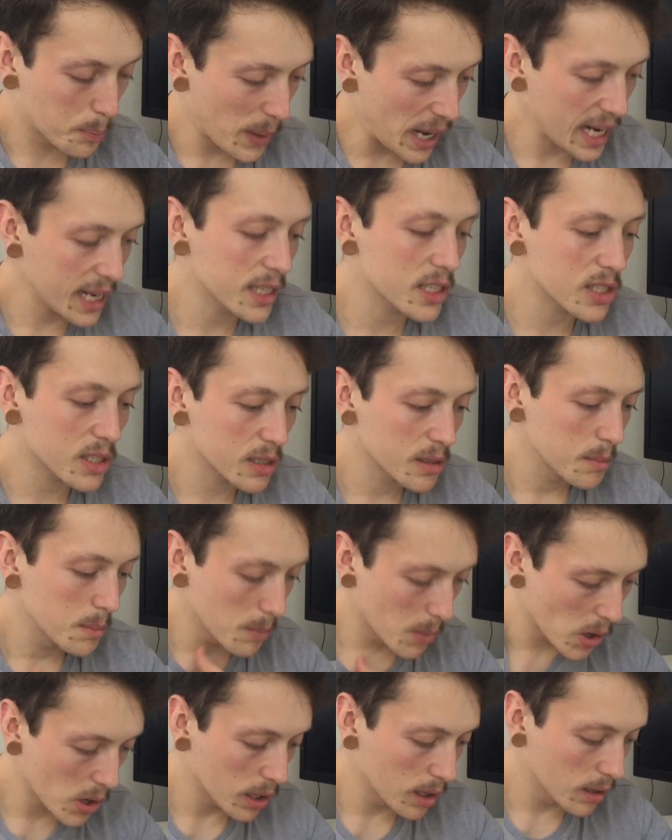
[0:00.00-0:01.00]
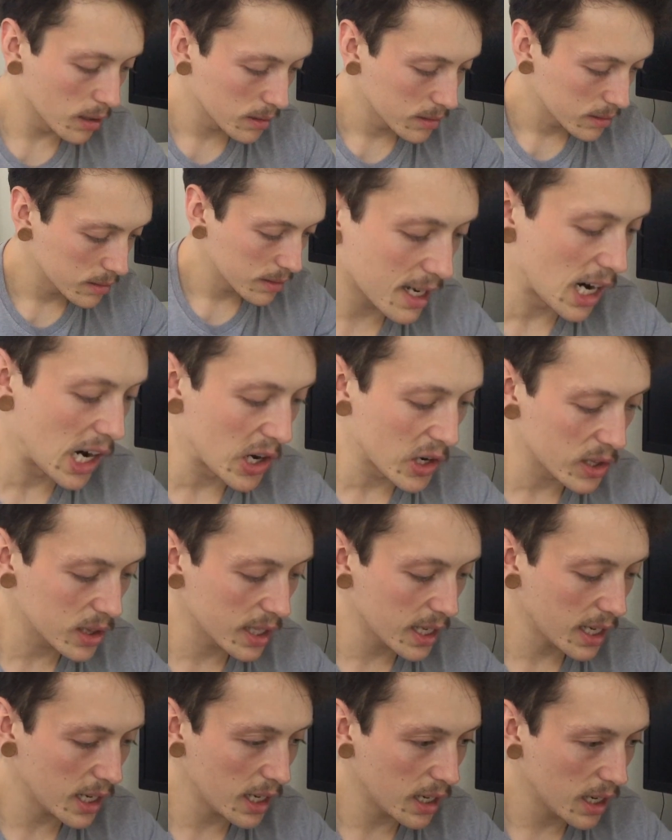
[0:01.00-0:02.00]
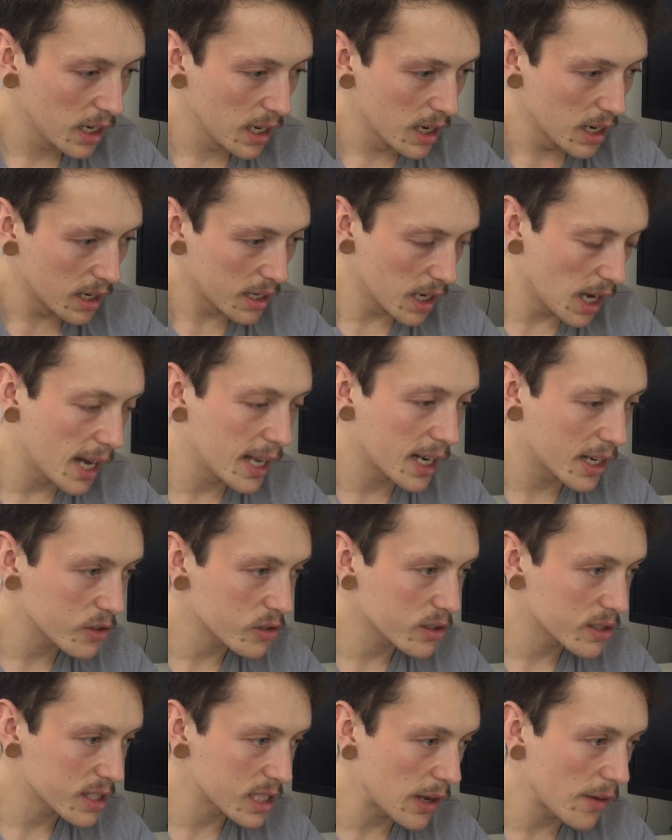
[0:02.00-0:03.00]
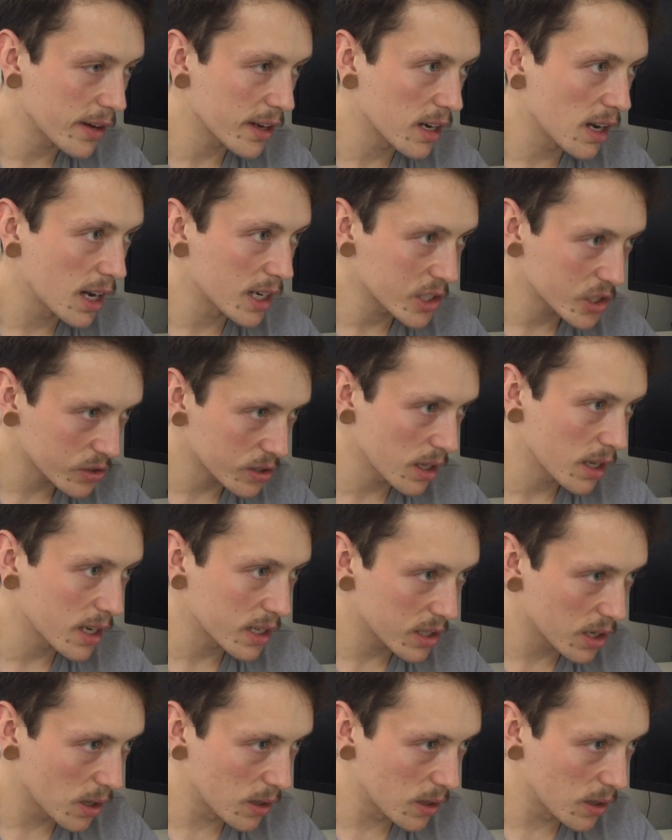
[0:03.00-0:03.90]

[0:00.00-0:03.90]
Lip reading: Base model, currently 979 Australian